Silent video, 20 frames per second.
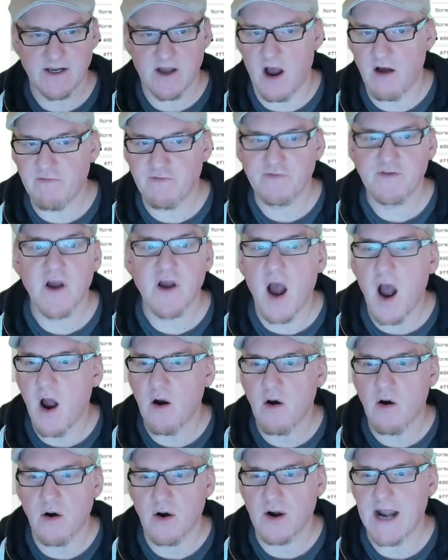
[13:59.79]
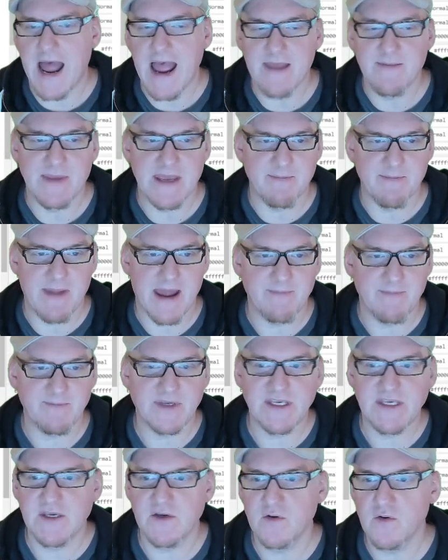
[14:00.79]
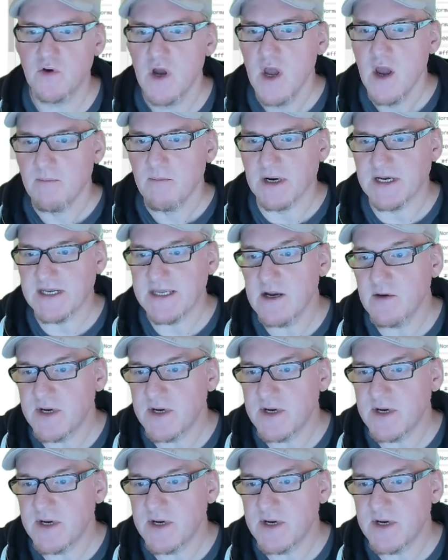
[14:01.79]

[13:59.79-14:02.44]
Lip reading: Kafka or IBM MQ. But here we're